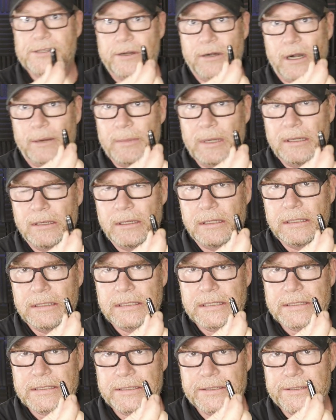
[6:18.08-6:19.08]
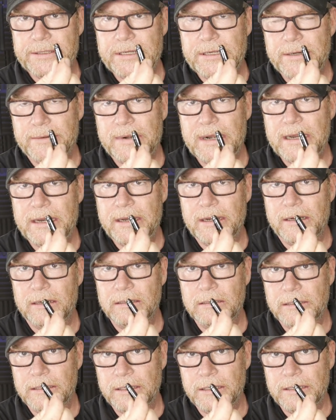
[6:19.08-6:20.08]
arm. It's a little deal right
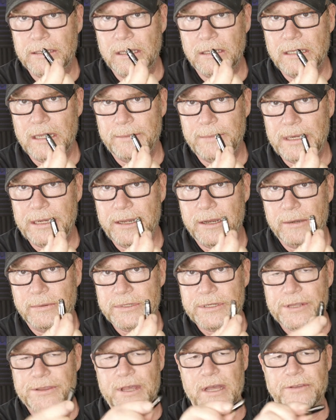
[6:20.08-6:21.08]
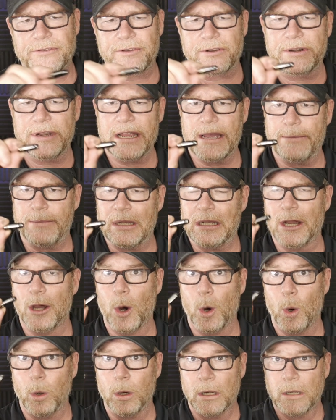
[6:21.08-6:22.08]
here. Y'all let me know what your thoughts are down
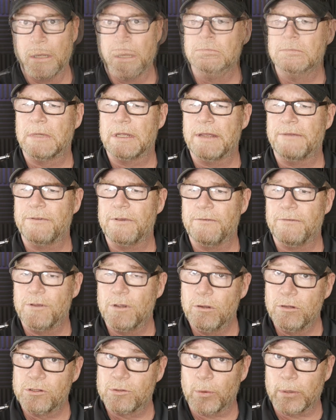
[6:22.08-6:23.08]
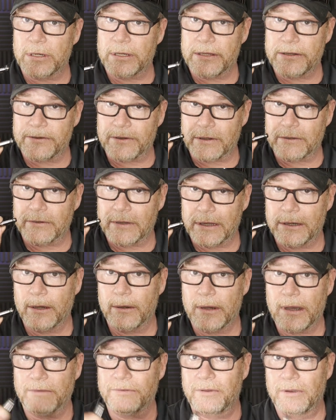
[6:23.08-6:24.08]
below if you've used one of these things. I
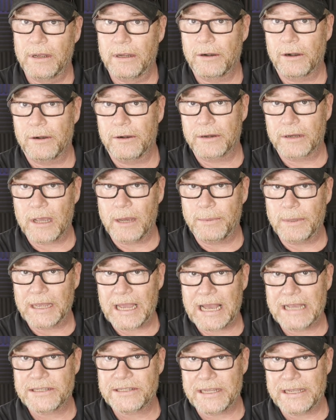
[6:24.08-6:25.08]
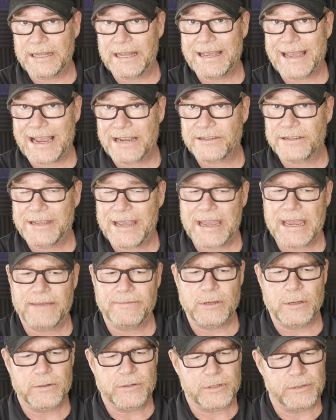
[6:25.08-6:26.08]
know I've heard a couple guys say they actually have
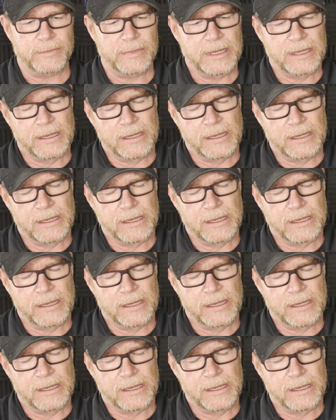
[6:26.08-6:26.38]
used them,